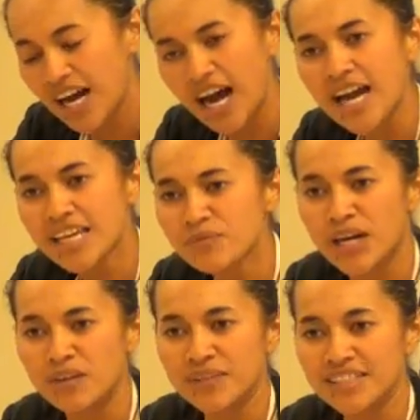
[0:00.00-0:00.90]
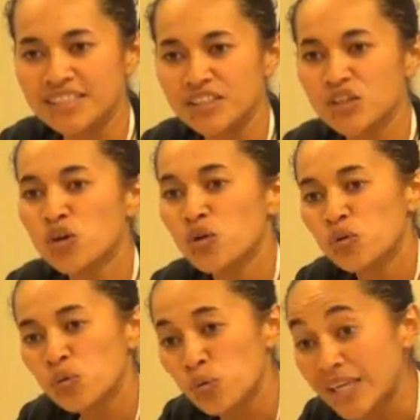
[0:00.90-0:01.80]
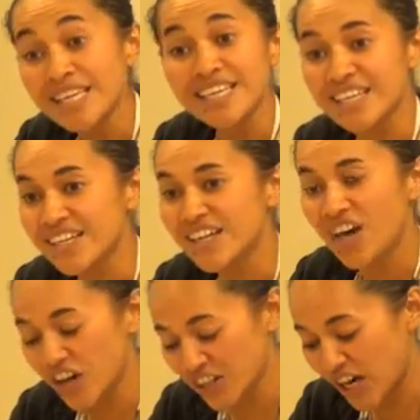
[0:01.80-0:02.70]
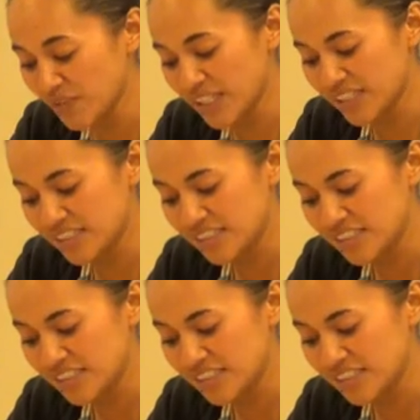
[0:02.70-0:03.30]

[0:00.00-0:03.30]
I am coming. We are coming.